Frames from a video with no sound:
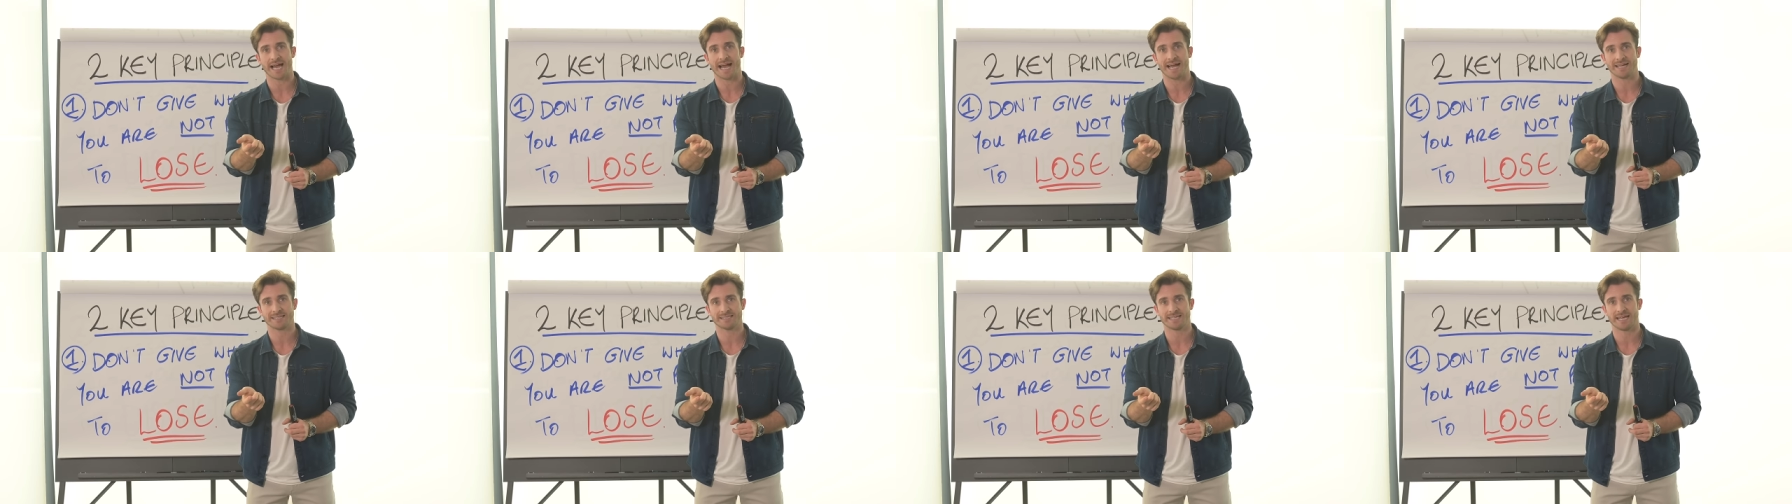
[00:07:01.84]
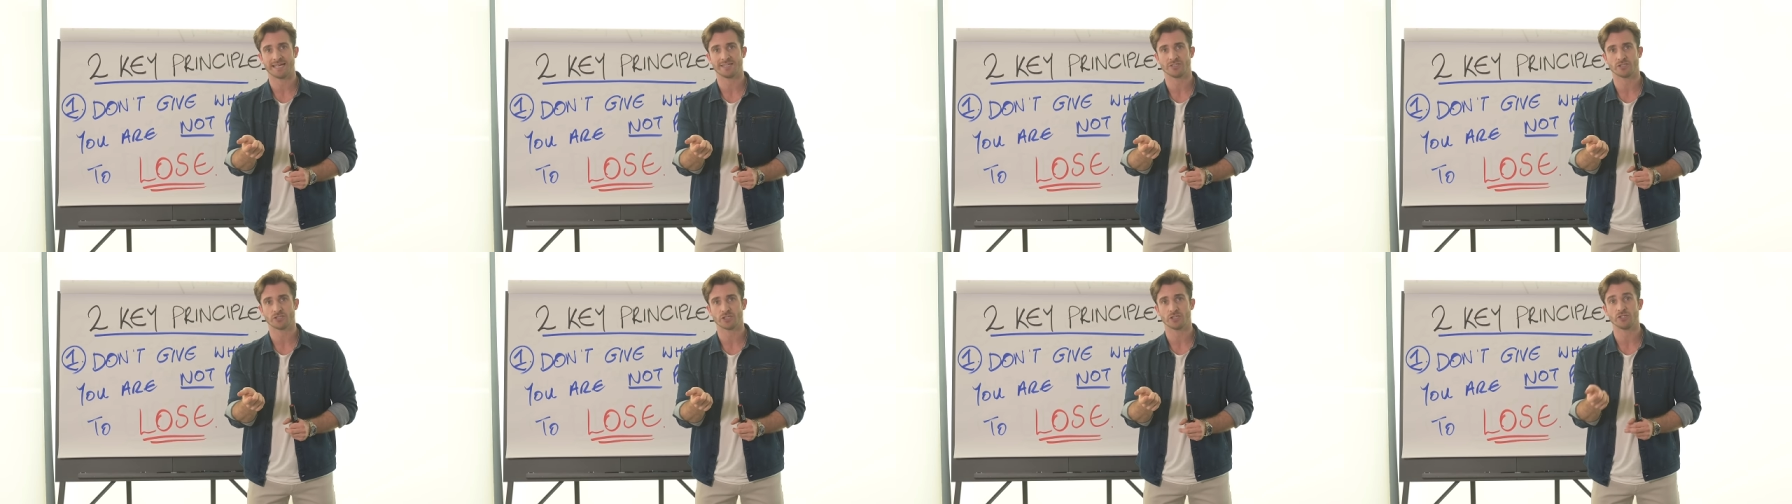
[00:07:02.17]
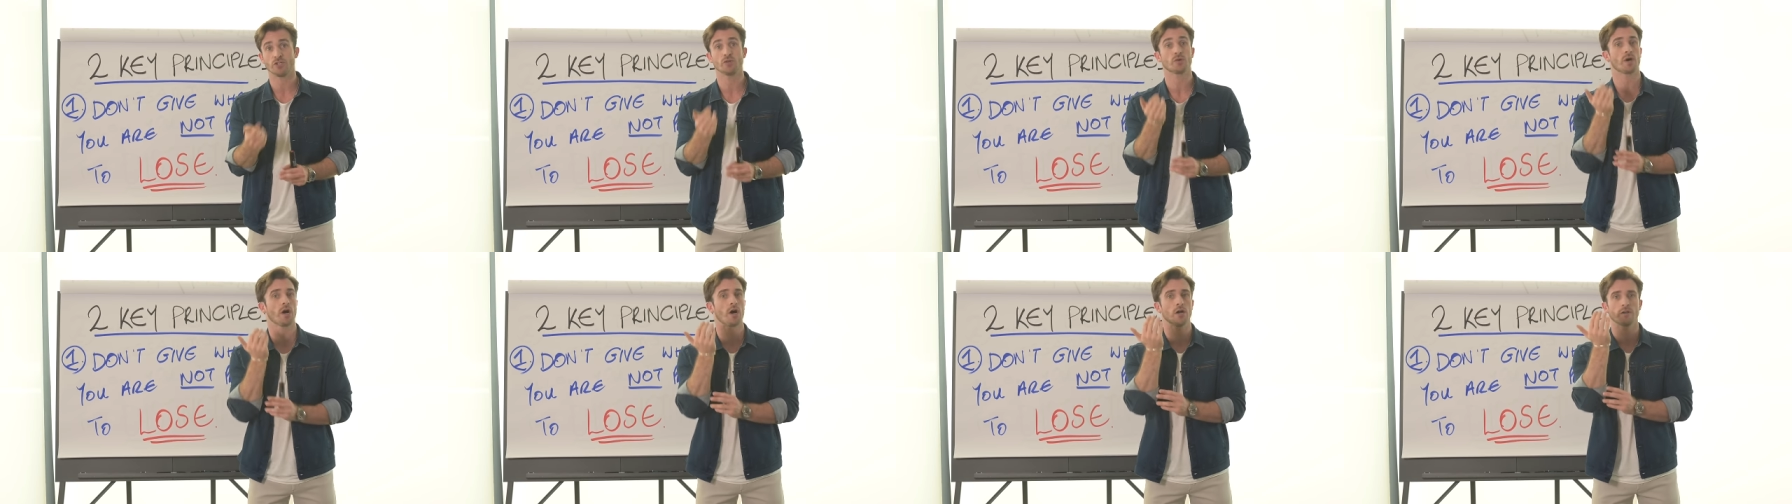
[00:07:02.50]
that attention,
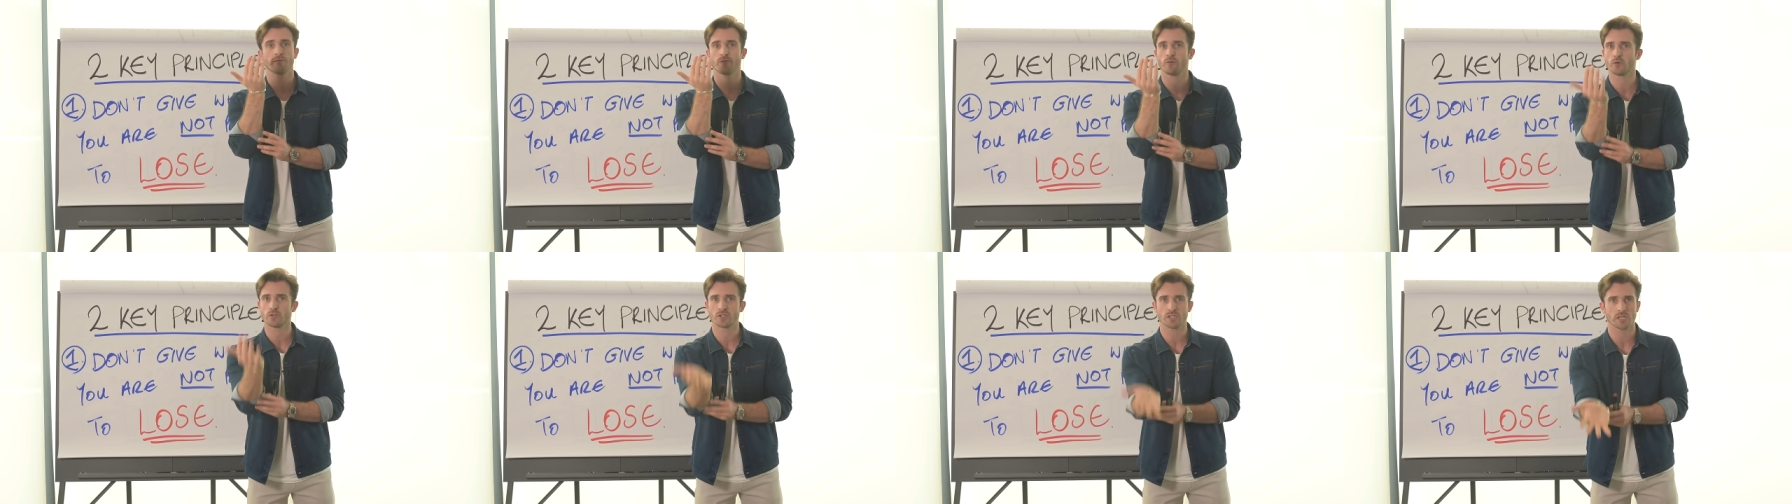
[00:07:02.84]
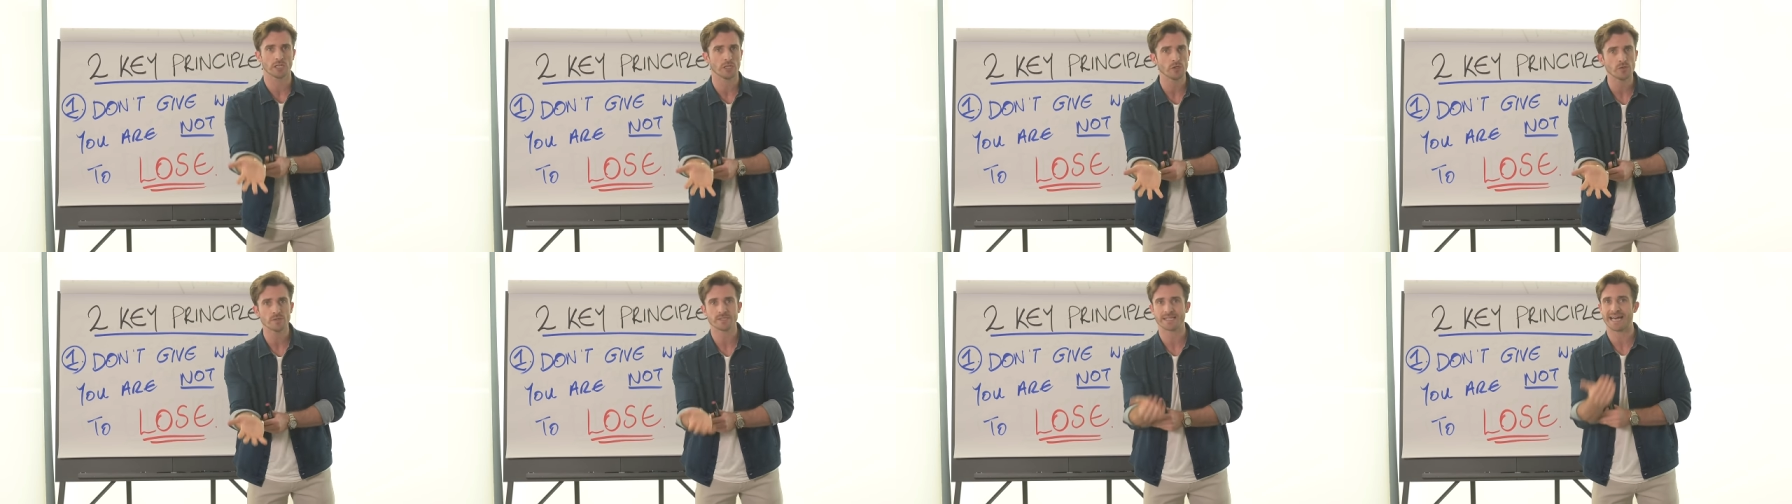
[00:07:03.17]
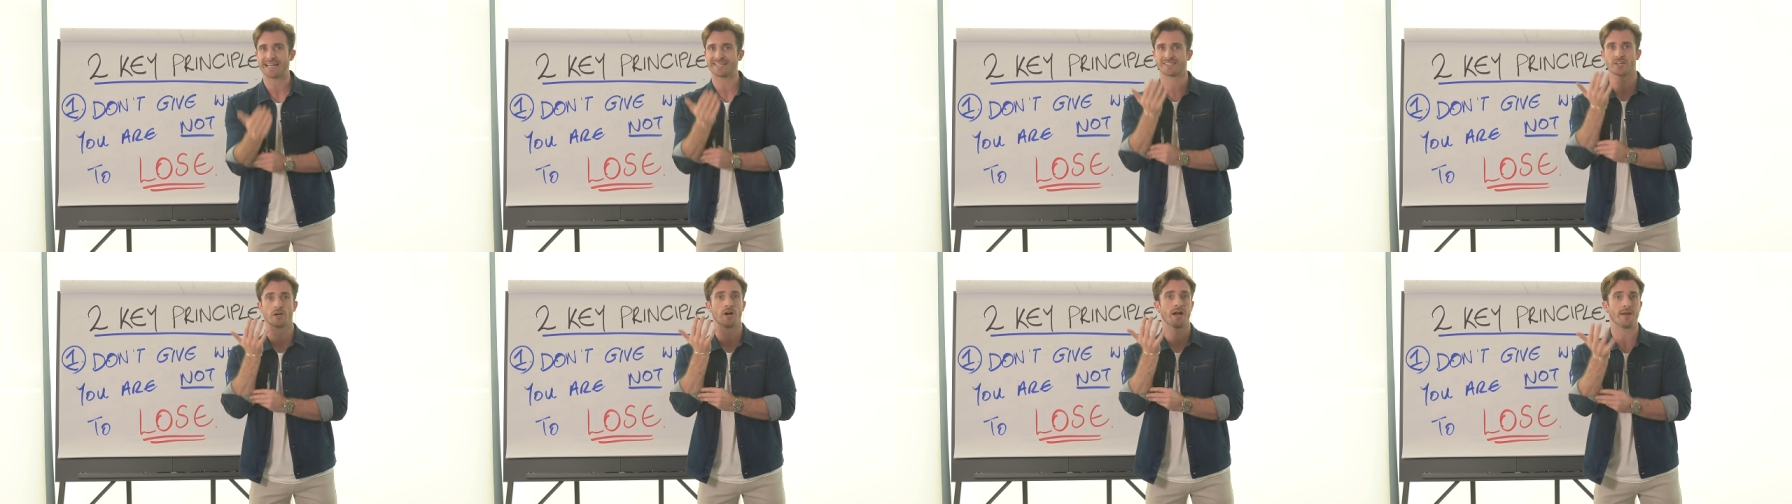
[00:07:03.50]
you can't afford to lose
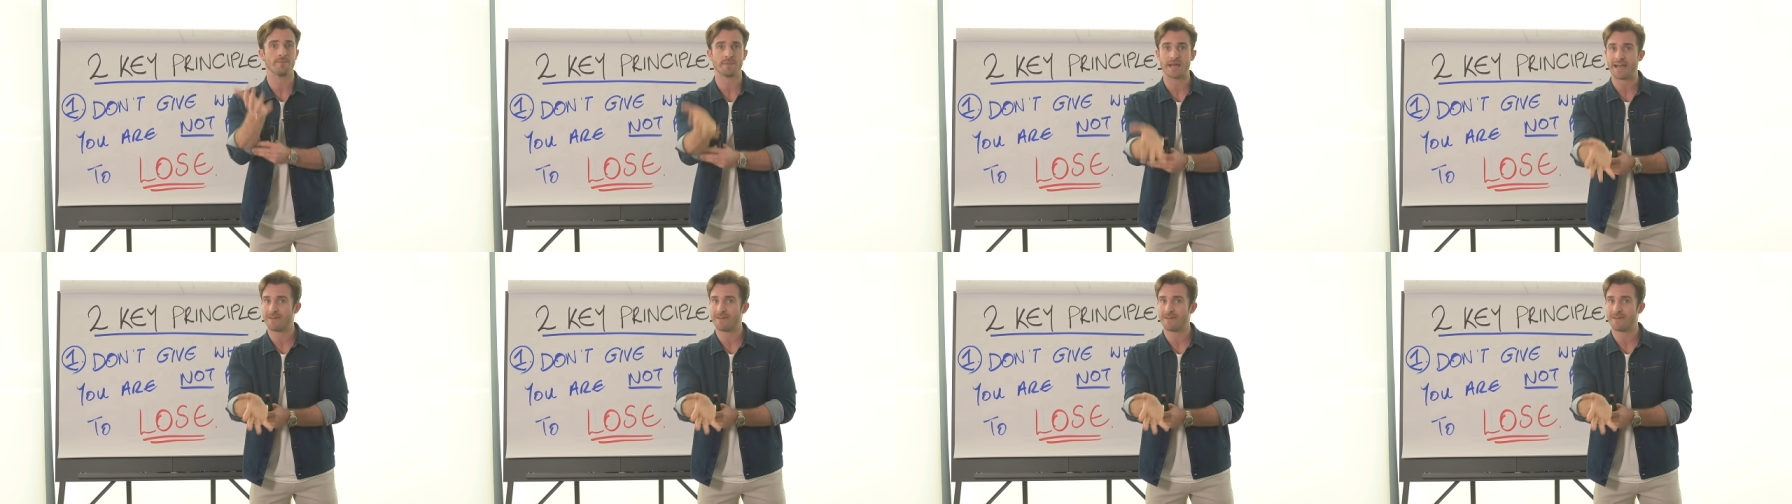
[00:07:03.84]
that time,